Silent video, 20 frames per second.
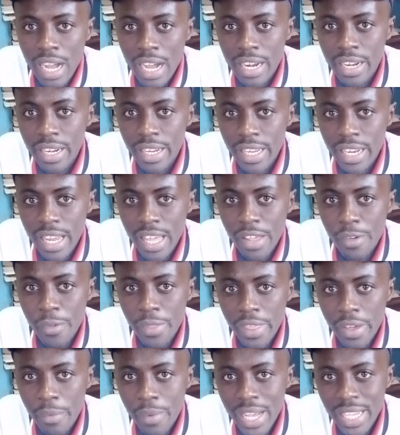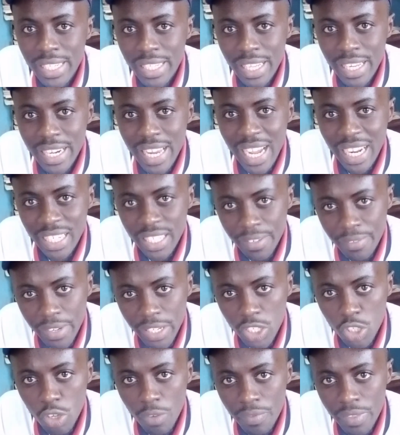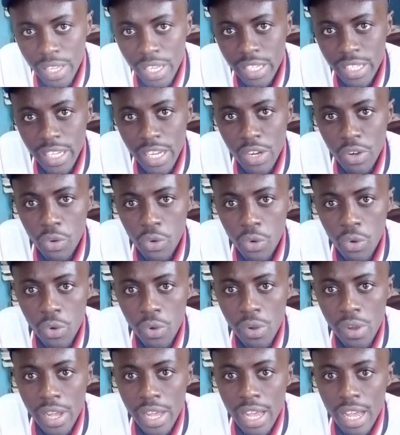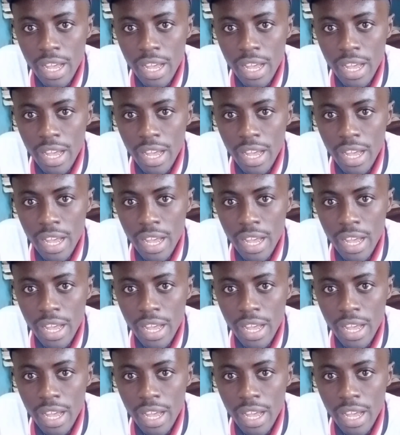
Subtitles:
and in other ones the reactivity of the general